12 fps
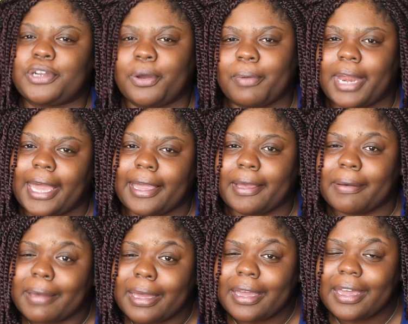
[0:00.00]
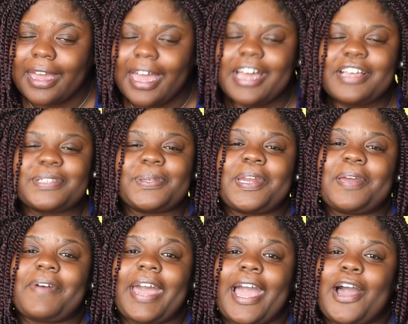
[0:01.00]
don't like, okay? So
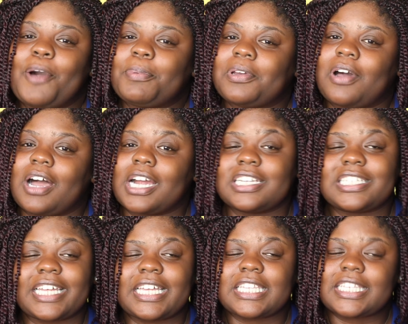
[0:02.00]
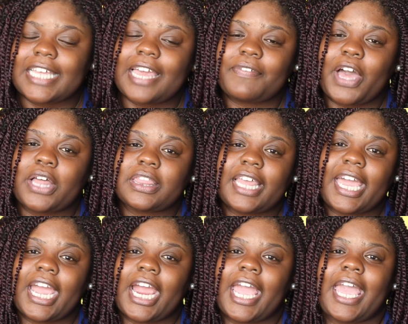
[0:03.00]
anyway, I hope you all are staying safe out there.